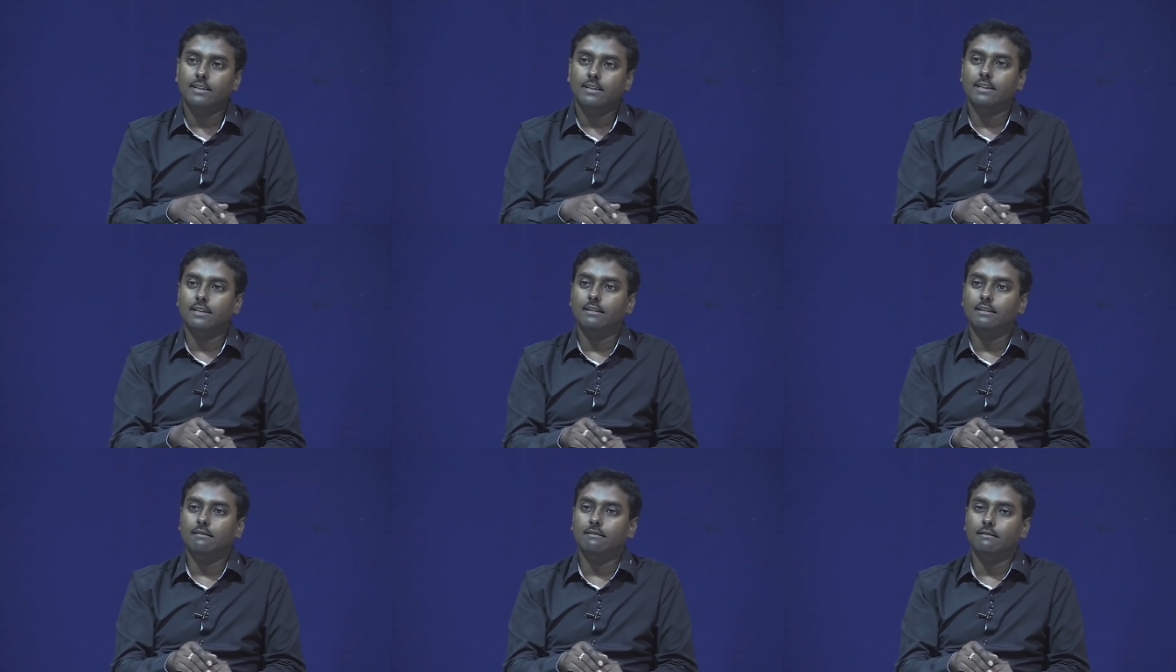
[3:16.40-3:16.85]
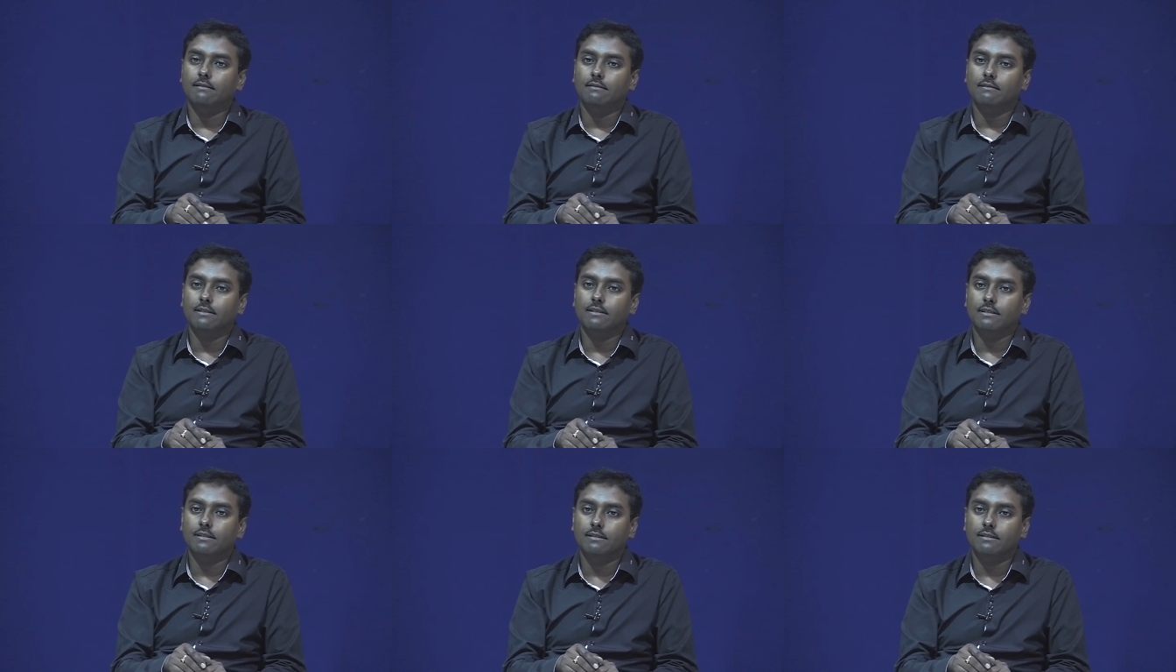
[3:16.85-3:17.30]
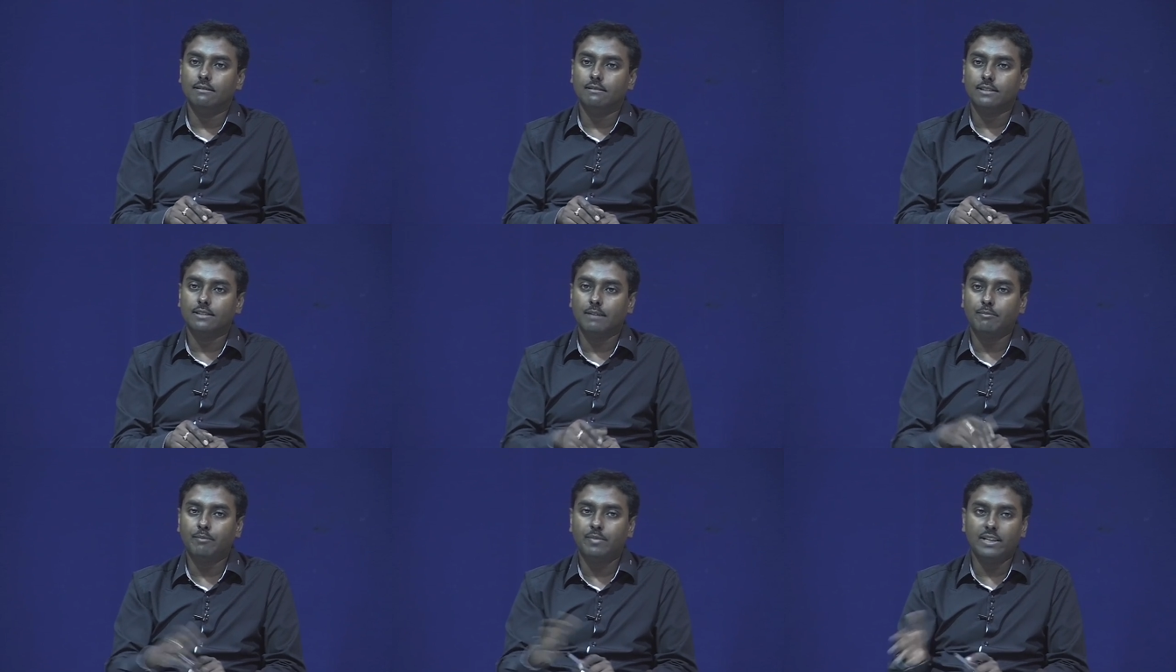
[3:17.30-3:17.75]
uh,
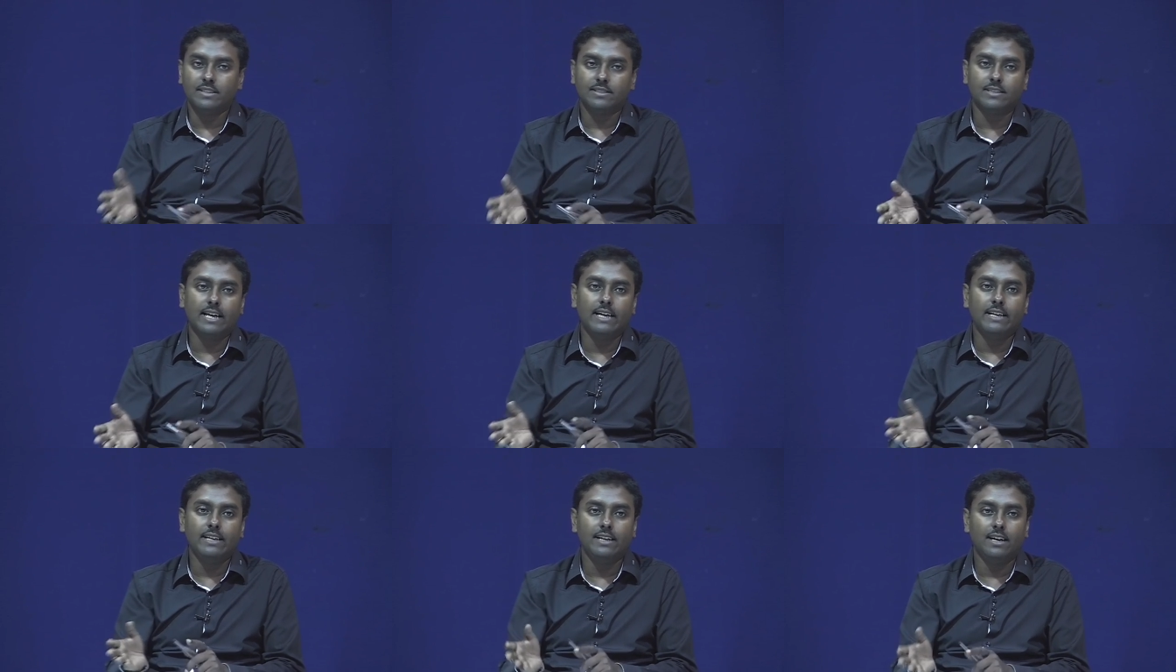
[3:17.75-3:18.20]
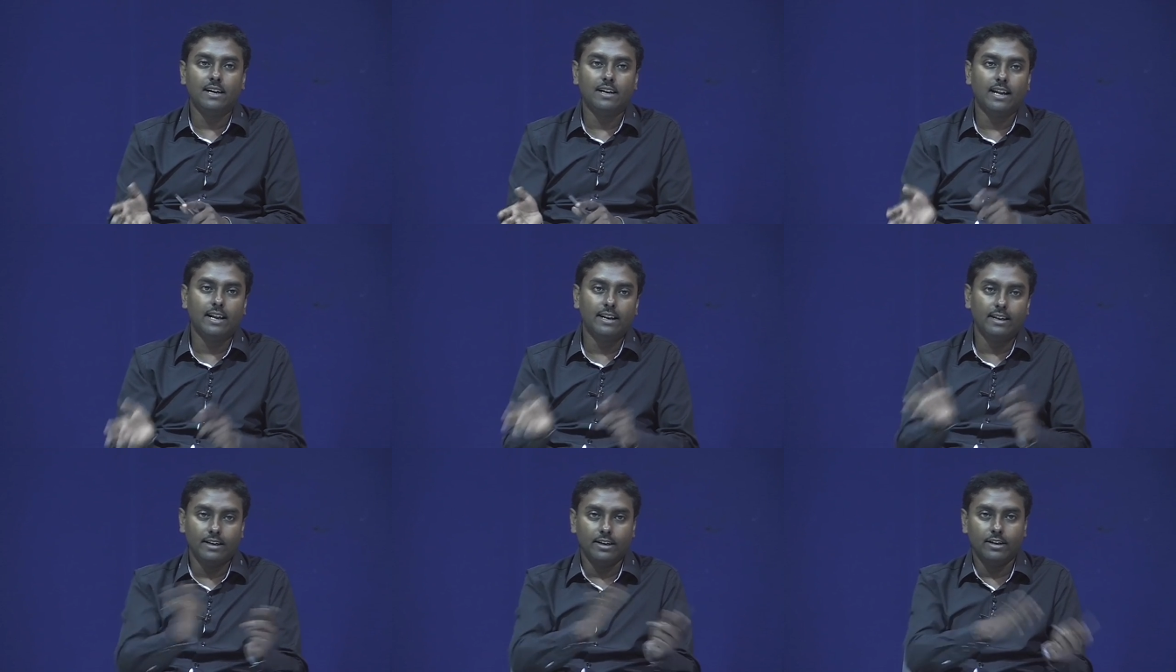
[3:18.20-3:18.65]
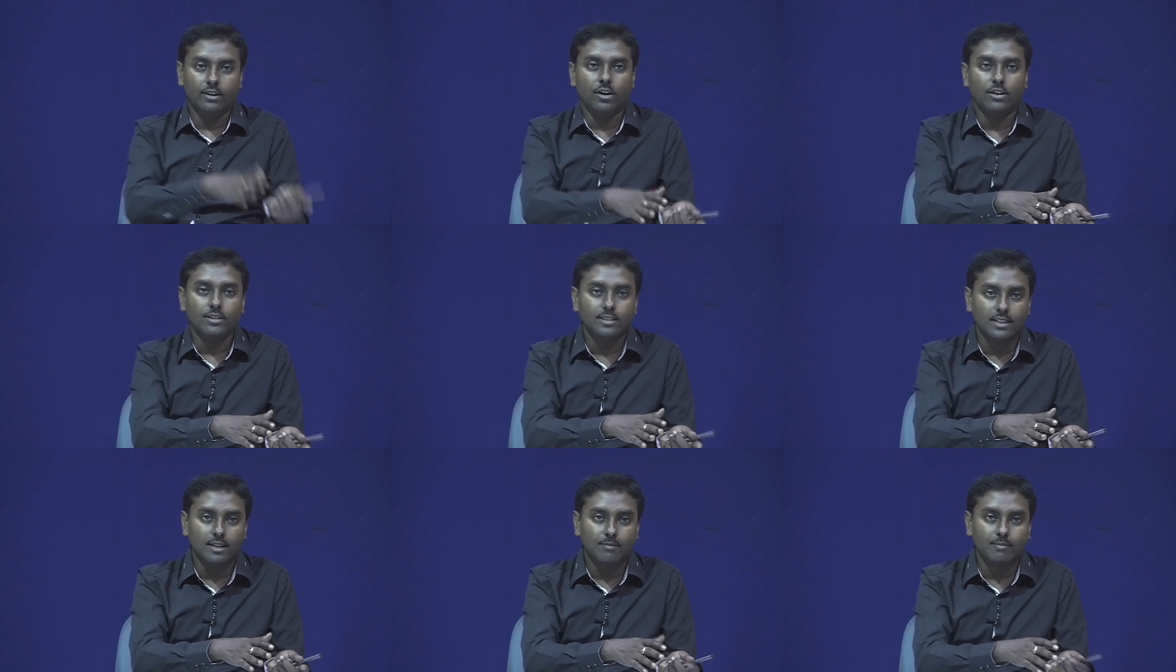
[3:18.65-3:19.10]
suppressed carrier and
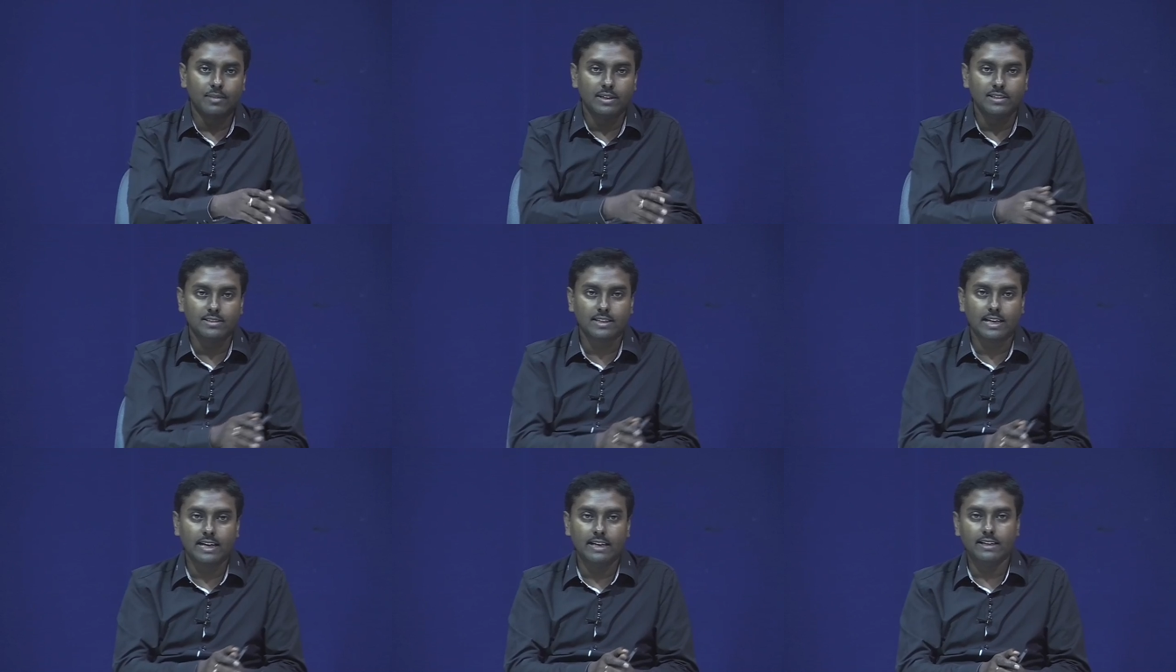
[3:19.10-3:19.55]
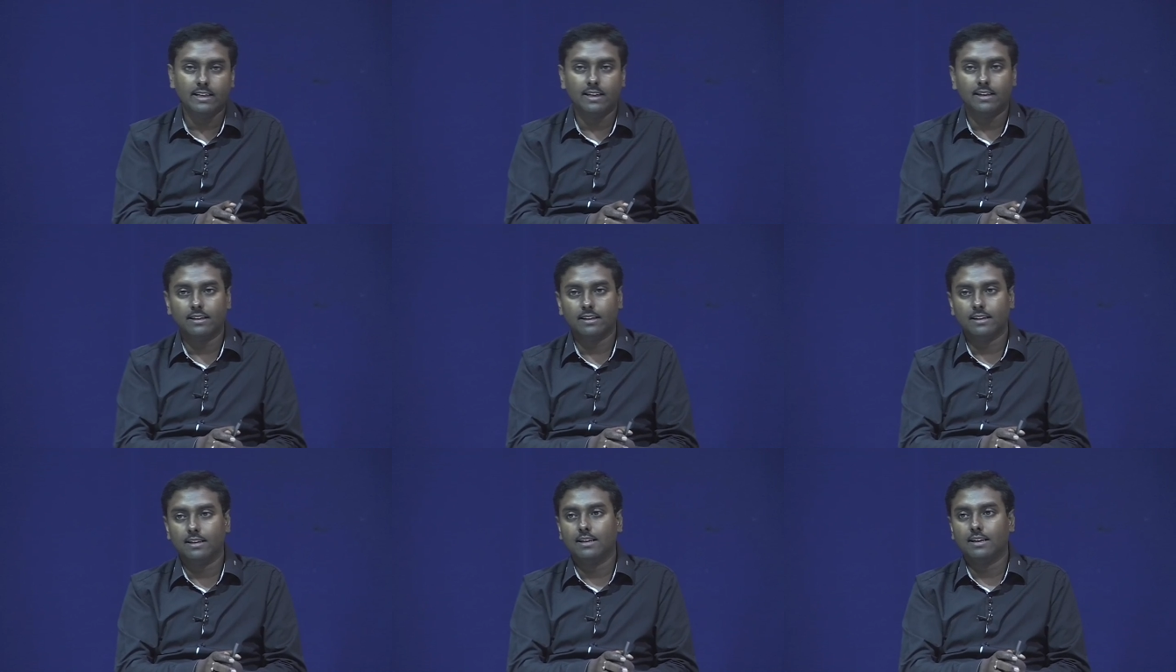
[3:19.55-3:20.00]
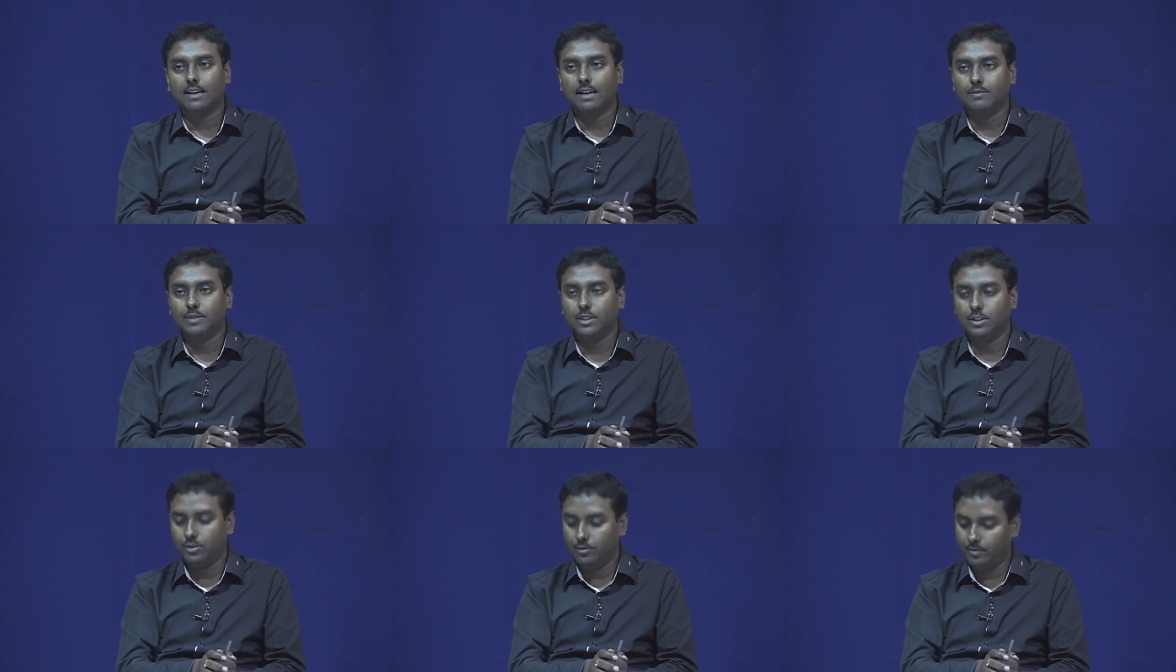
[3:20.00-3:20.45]
non-suppressed carrier uh,
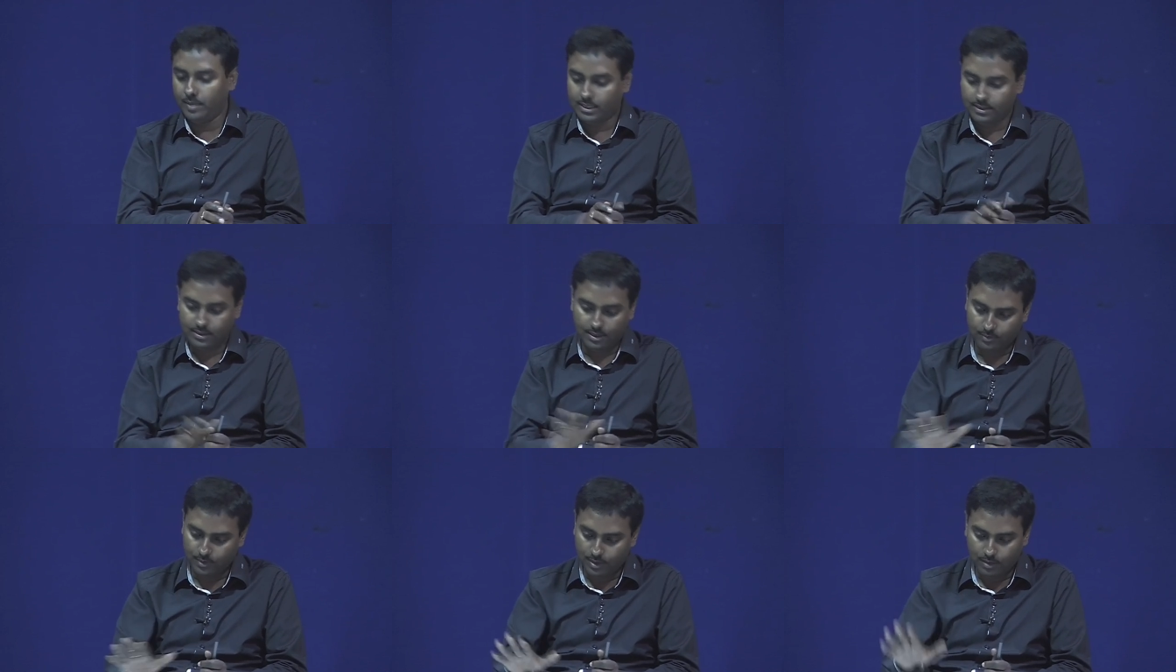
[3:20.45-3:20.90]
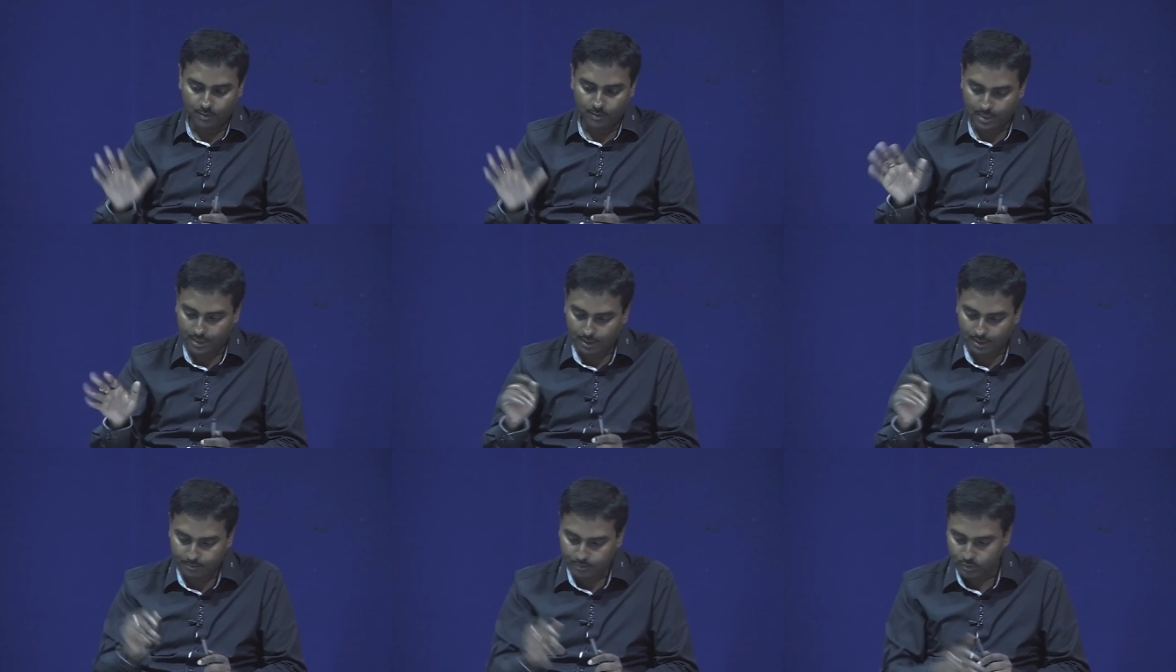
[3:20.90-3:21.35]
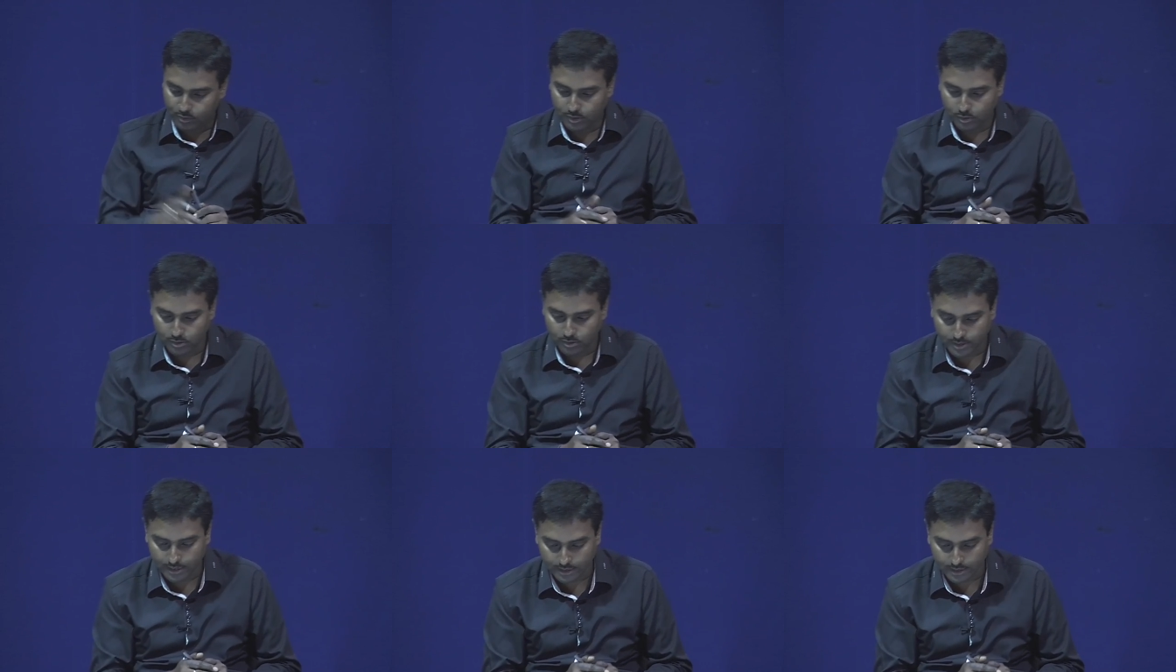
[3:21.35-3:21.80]
comes into picture. We will we'll come to
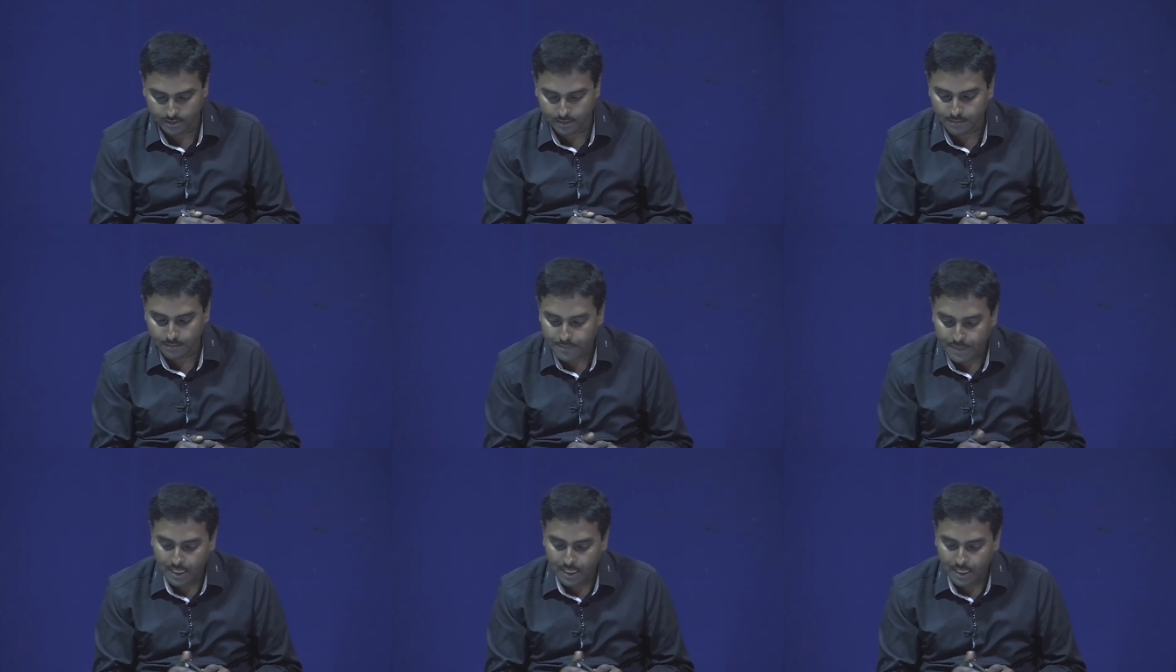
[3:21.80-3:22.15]
those things.